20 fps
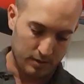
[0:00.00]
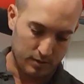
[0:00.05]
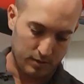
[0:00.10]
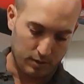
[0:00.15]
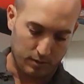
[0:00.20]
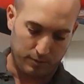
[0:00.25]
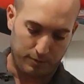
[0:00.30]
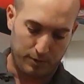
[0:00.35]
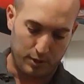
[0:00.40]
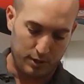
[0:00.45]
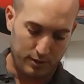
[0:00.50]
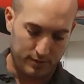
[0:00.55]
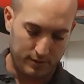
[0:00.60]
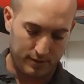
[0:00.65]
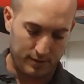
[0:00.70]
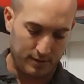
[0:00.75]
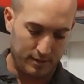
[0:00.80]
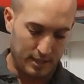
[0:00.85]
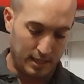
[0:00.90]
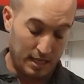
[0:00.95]
So
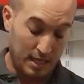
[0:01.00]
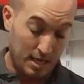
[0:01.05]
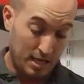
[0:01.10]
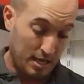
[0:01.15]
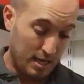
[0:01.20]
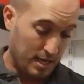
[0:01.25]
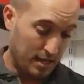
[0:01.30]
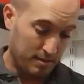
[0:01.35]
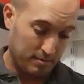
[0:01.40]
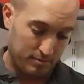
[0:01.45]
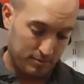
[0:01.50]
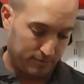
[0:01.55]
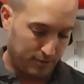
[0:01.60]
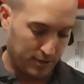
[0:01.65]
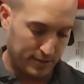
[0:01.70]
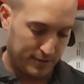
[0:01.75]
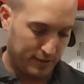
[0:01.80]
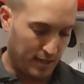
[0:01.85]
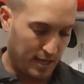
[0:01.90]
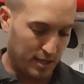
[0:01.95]

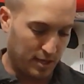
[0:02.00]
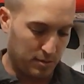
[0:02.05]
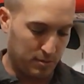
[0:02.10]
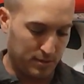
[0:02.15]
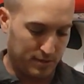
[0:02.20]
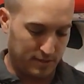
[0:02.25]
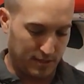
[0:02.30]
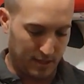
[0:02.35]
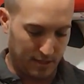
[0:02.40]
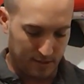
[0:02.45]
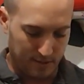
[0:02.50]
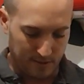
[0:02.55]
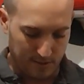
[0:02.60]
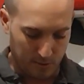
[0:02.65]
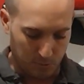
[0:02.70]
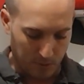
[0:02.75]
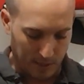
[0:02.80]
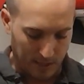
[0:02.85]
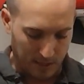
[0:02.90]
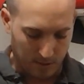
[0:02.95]
first thing you would see, this is
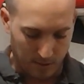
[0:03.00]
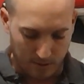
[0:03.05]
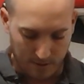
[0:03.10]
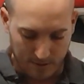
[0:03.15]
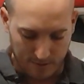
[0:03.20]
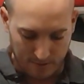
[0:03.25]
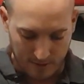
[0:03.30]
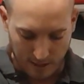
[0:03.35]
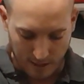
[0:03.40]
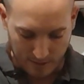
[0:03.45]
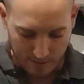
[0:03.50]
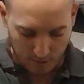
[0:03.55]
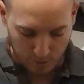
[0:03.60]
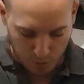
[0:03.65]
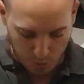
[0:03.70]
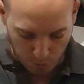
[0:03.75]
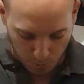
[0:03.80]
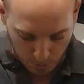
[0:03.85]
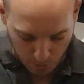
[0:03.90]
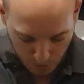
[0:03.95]
why I call this guy the
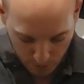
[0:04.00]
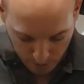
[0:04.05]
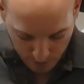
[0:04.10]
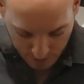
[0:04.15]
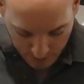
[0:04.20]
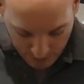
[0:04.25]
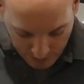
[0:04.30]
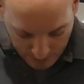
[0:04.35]
jeweler.